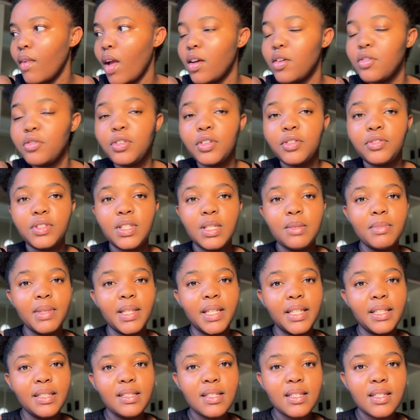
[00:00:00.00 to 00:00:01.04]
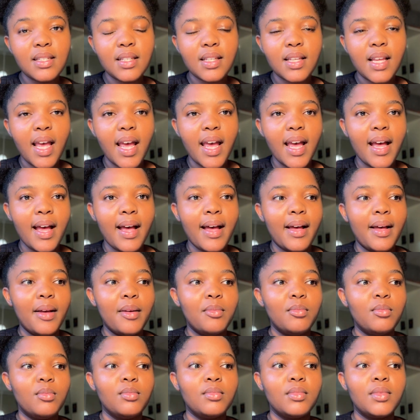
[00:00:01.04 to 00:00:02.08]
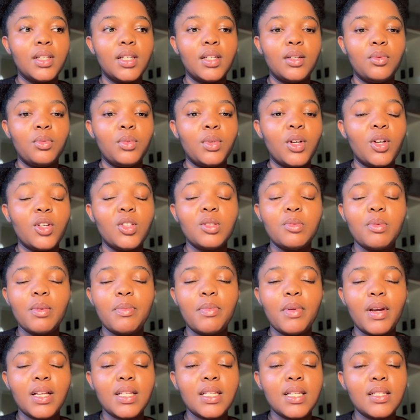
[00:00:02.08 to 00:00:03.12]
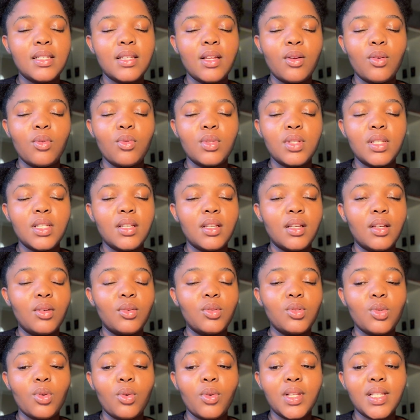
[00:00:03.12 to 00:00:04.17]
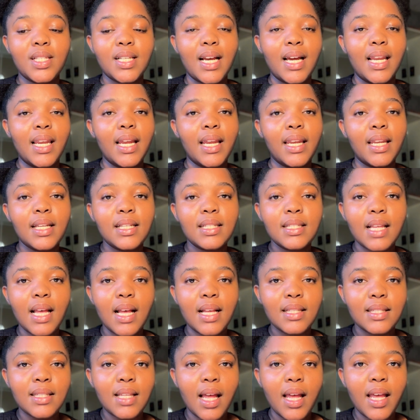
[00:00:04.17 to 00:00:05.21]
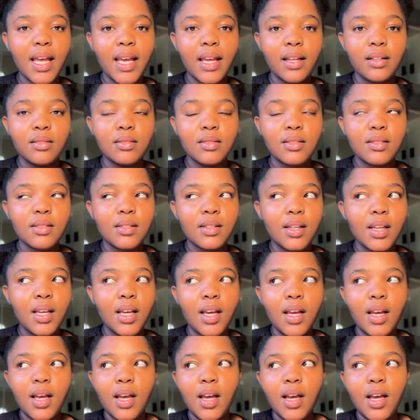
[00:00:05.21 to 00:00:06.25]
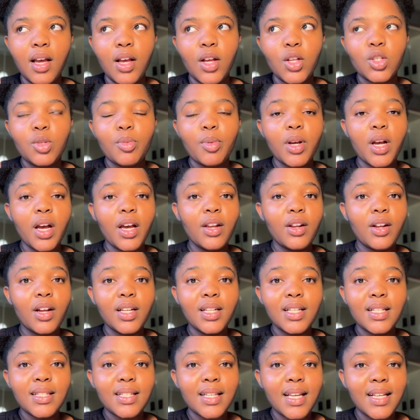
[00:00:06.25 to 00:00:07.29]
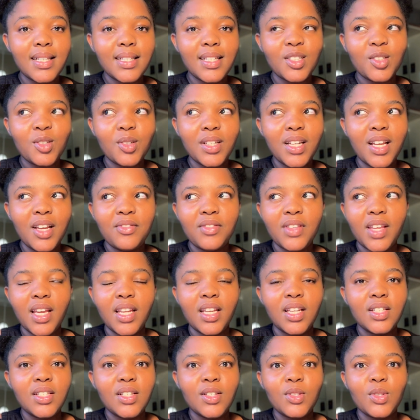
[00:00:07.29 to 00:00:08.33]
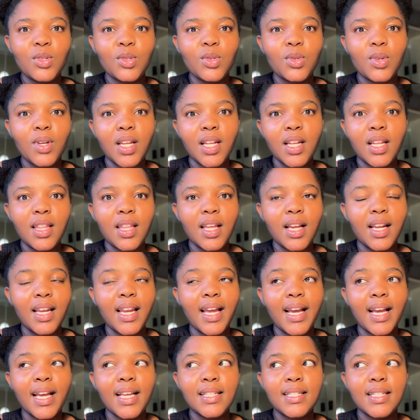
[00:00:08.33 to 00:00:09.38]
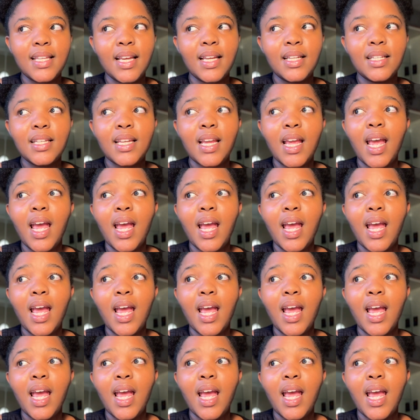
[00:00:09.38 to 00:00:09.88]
50 minutes. We're going to be practicing Guti Sasa, and to be quite honest, guys, I don't have the energy to do anything. Like I said,